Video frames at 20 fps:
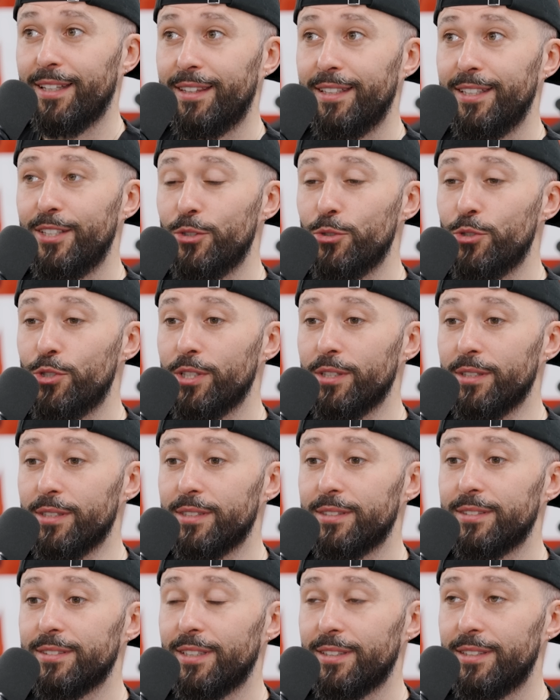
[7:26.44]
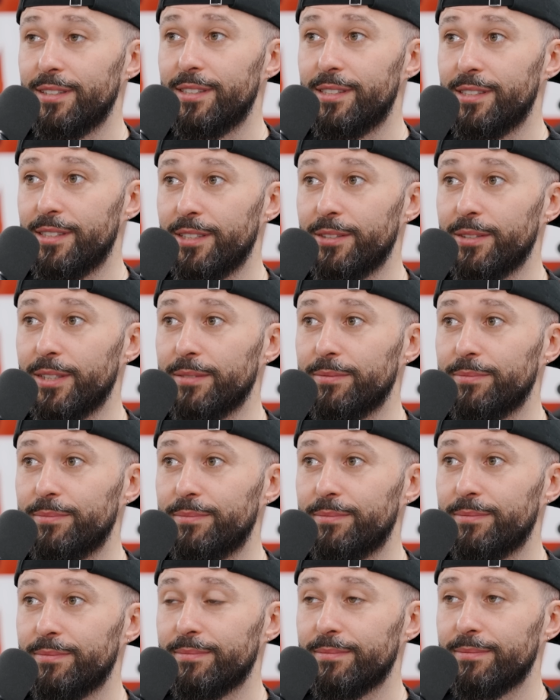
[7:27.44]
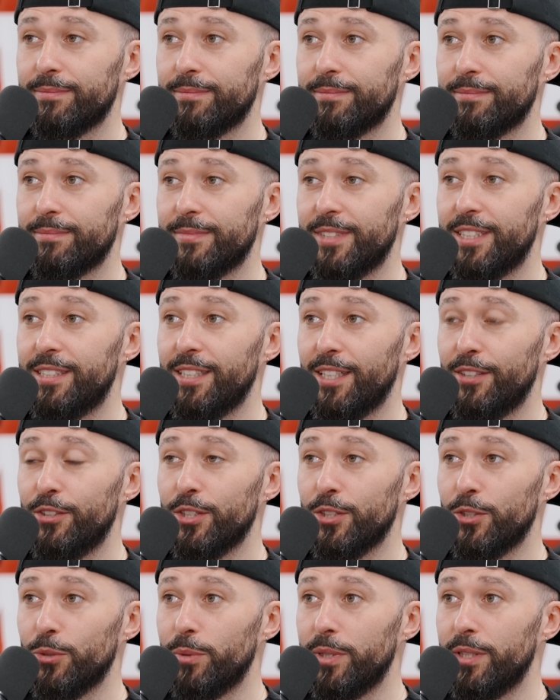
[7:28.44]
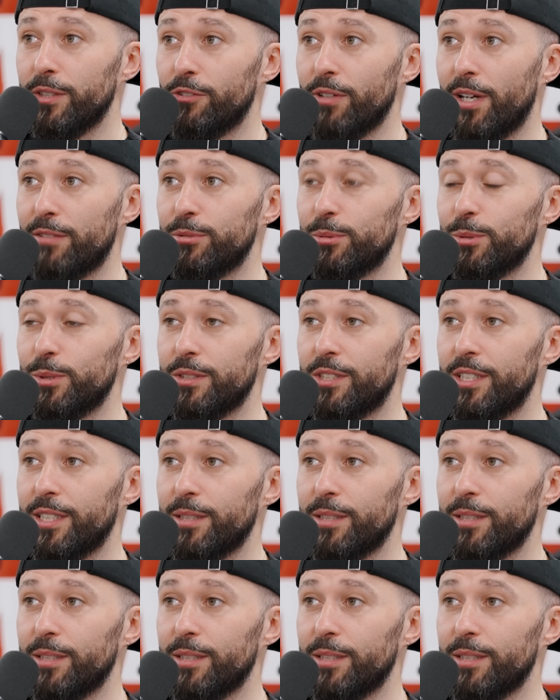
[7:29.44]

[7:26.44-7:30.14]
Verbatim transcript: I think you should. I think mm. you hmm. should do it. This is how you're going to win the gravel world